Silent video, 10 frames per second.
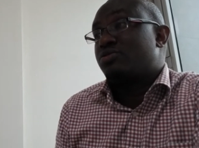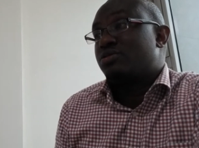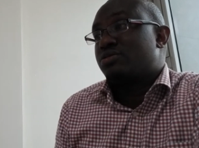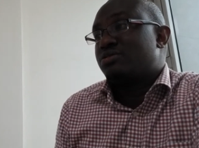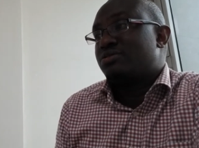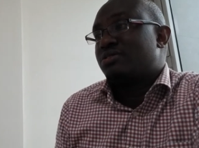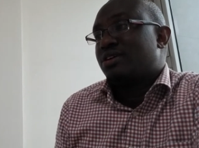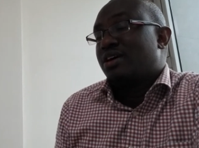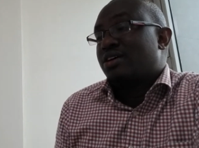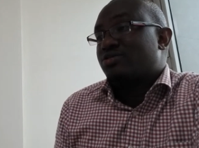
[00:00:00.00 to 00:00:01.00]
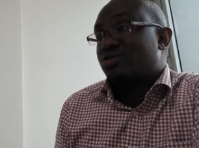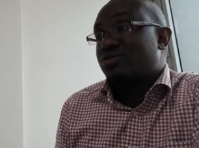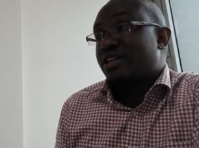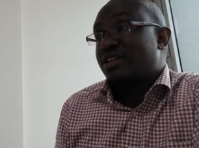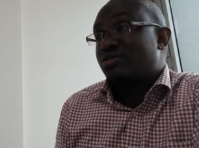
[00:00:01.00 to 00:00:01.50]
or do. So
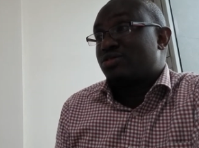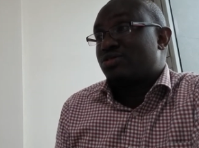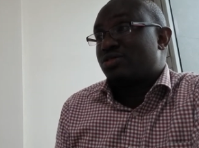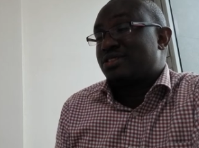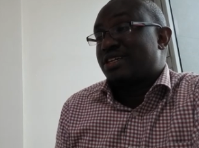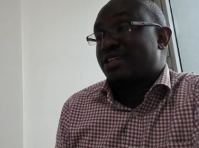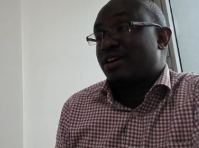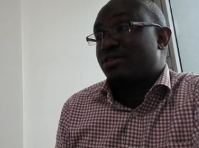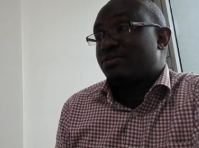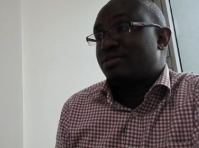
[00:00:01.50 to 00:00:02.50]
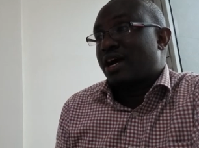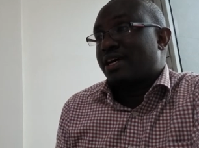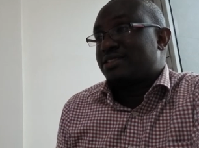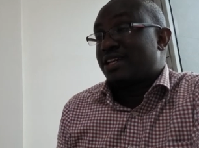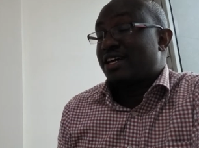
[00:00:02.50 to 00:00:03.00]
those are the two stories that now
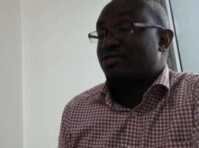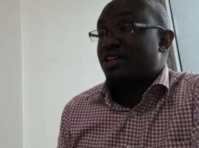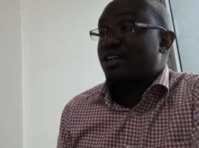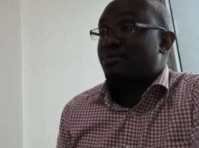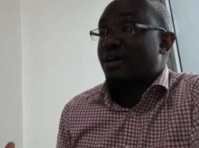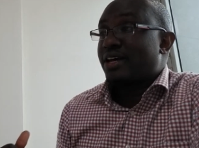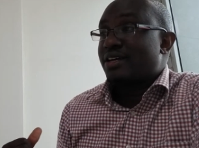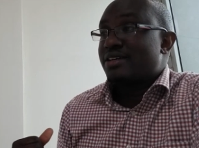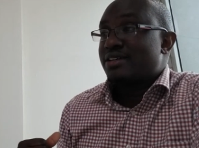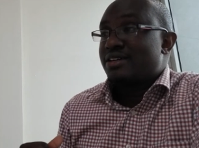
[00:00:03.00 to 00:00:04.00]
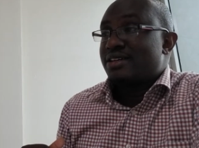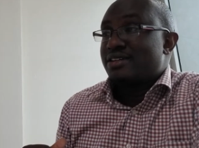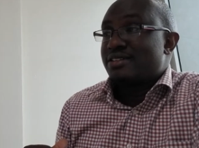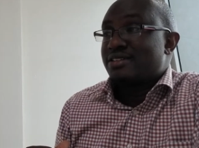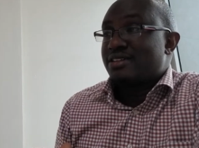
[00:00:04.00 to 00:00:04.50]
I still had to write my
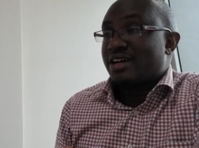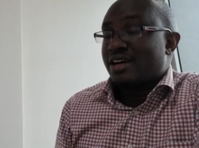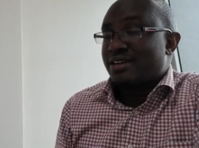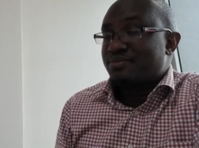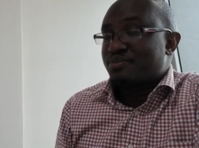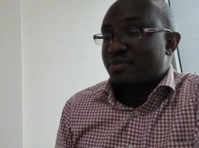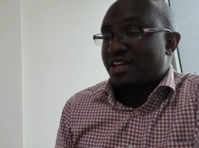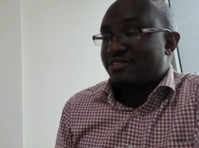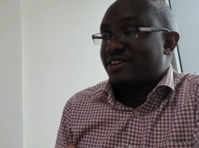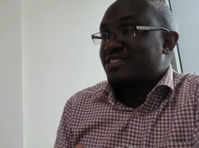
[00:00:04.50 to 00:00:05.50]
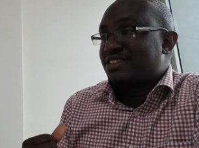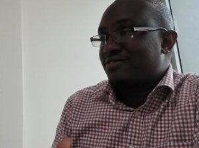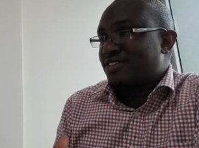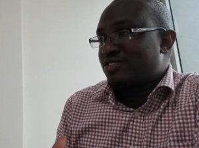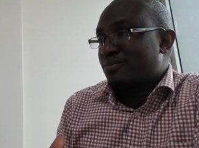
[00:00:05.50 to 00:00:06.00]
Evan's
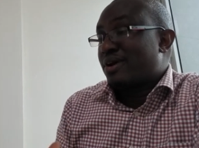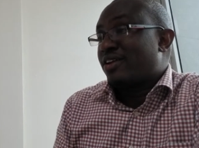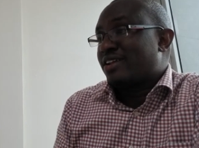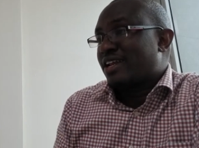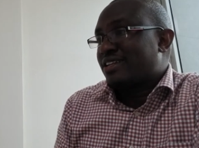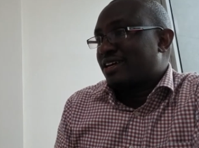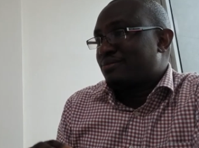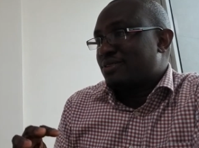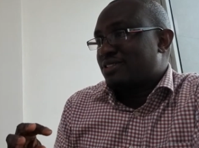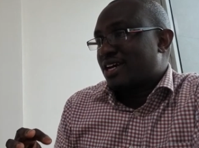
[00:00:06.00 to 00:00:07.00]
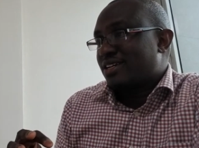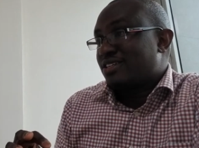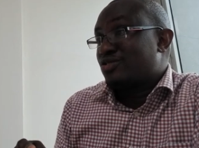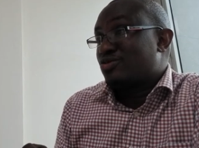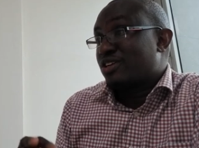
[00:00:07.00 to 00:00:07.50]
invention. By now it had been turned
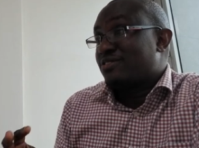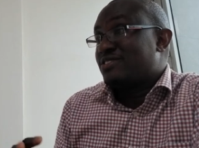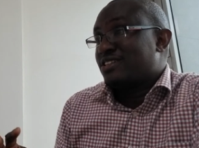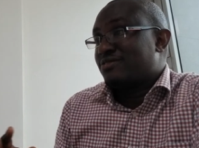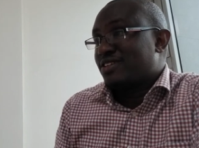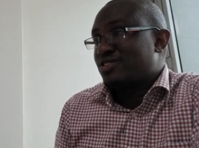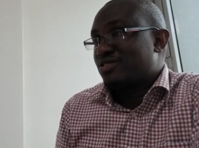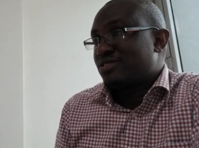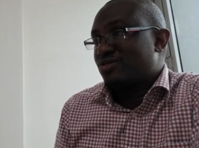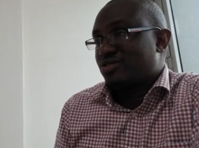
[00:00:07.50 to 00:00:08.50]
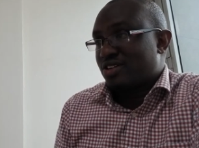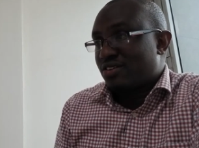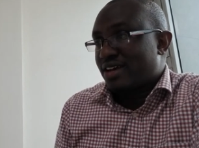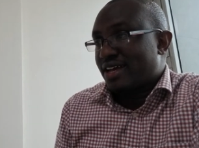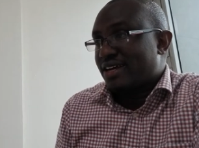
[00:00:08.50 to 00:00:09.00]
into Eve's invention. It was
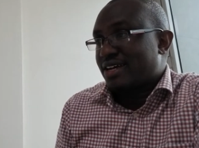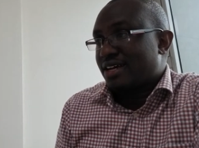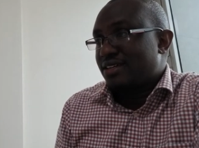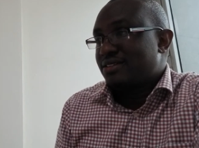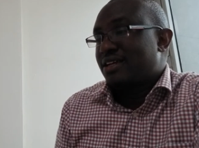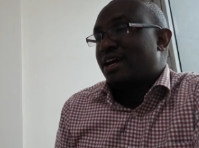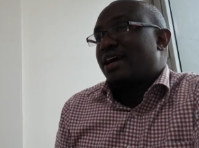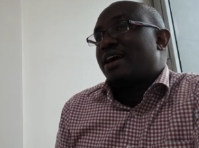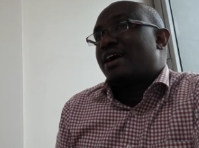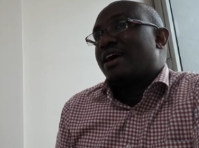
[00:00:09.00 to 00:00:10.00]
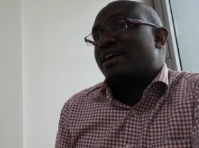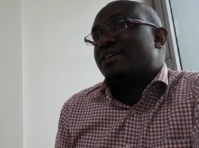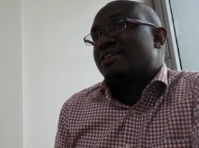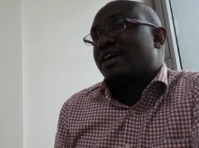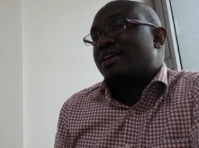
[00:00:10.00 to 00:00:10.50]
now a young girl,
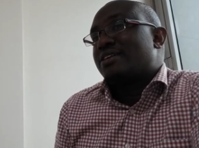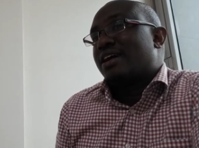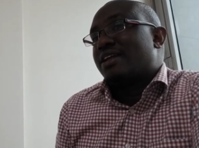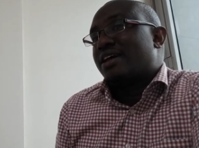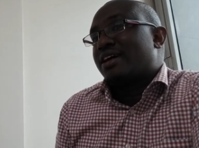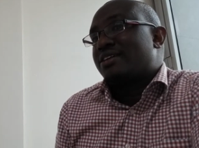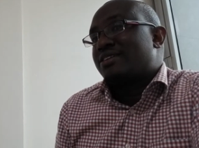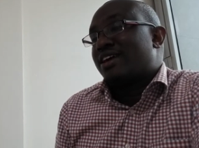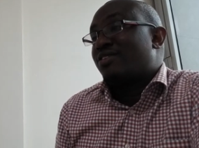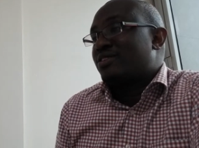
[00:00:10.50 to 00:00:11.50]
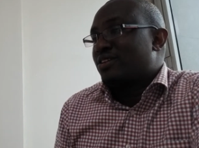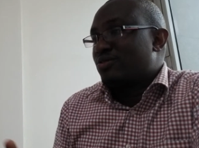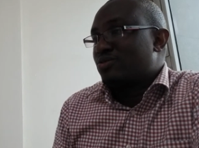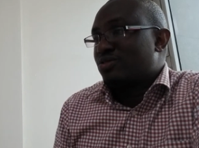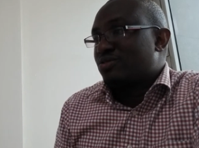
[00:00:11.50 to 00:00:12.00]
and I had now the
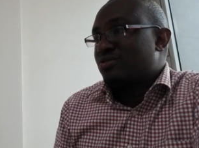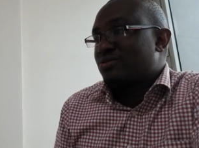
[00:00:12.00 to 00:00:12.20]
do or do.